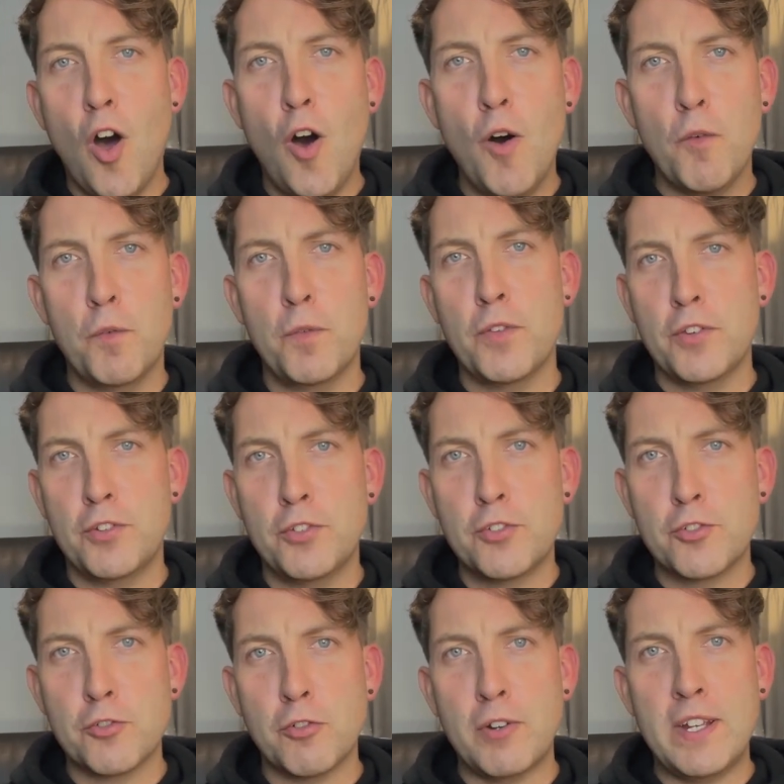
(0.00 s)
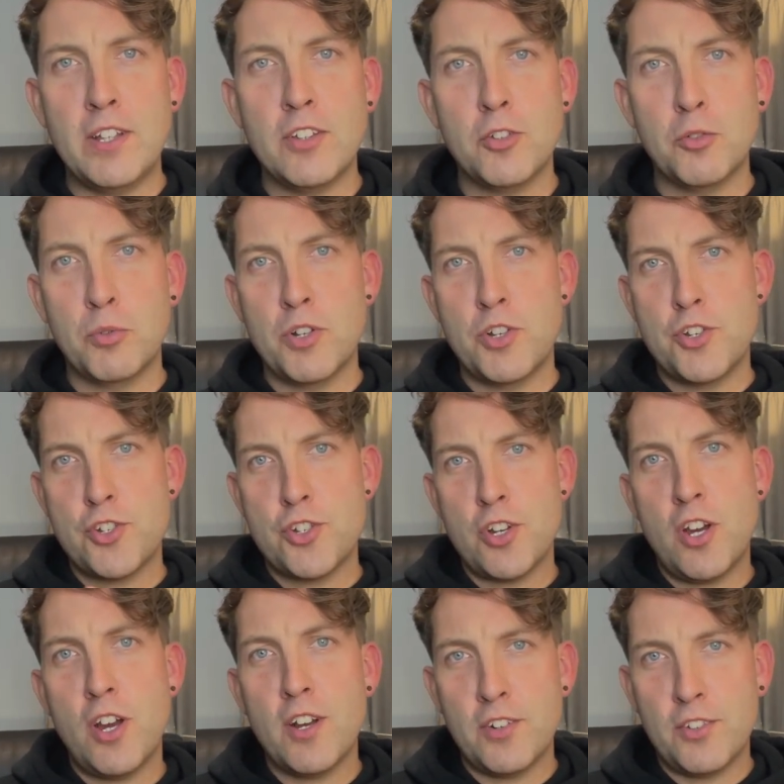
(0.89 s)
off the street to a
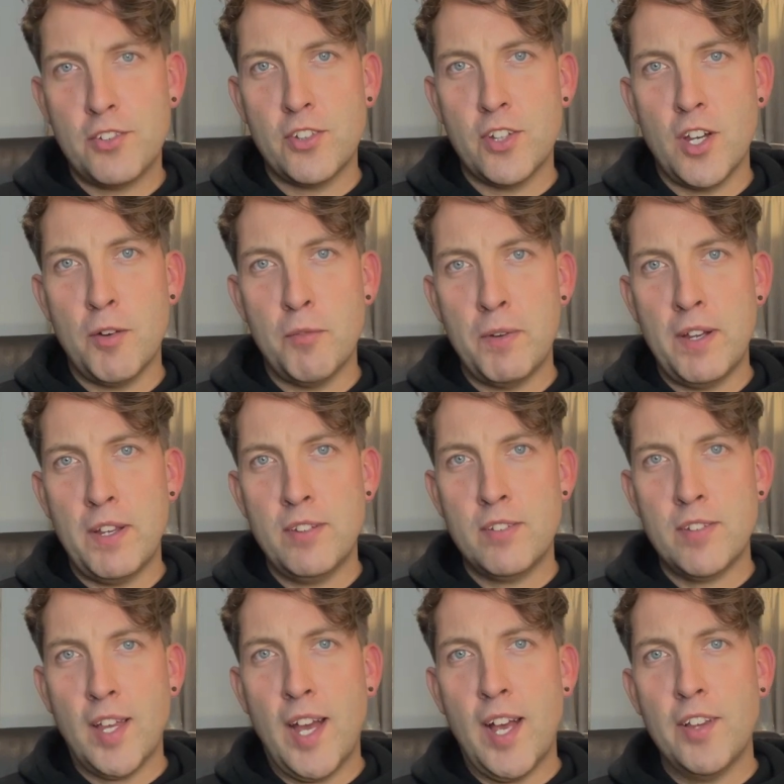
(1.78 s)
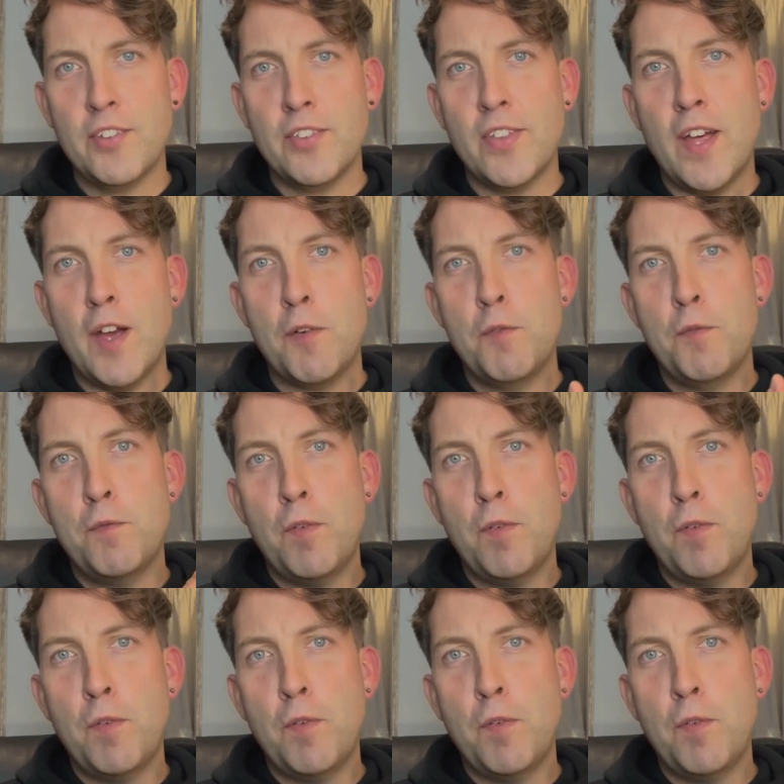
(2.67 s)
church service as their